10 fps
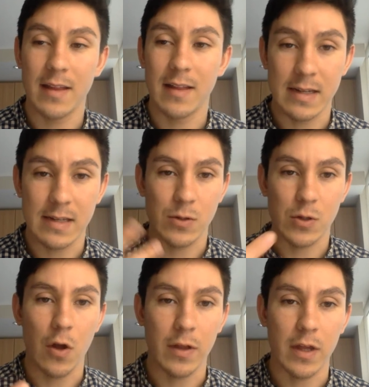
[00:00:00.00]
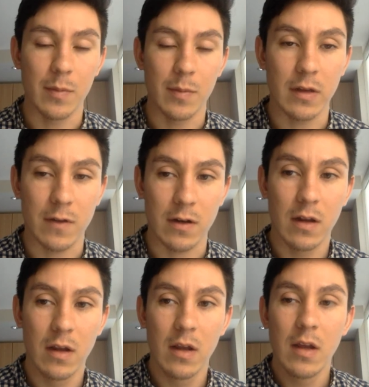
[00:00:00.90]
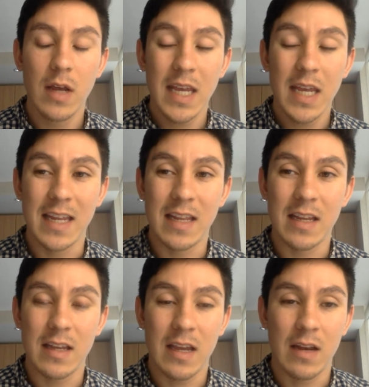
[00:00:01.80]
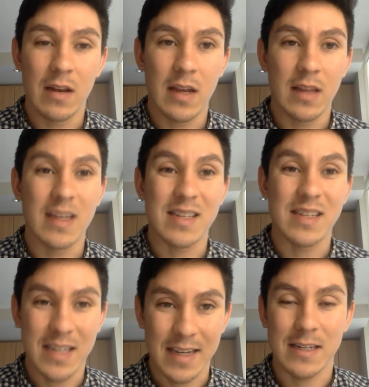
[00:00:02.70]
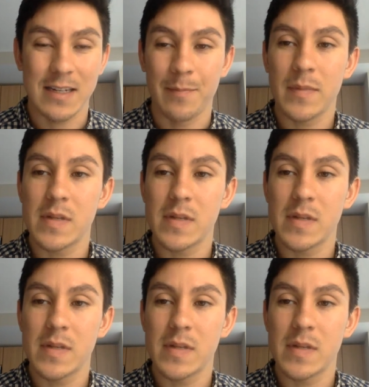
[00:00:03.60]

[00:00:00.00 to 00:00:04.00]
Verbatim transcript: That's how strongly I believe in in the in in this system.